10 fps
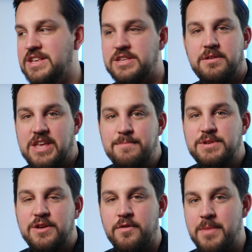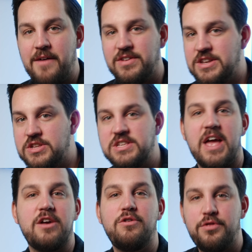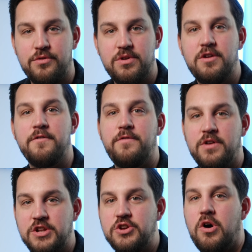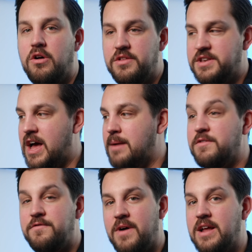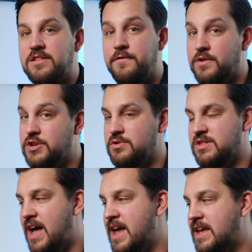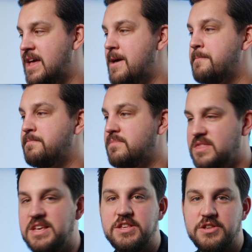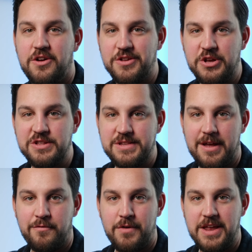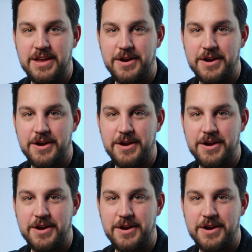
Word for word: This keeps you from having to cycle through your footage all the time to find the footage you like. This is all the good stuff right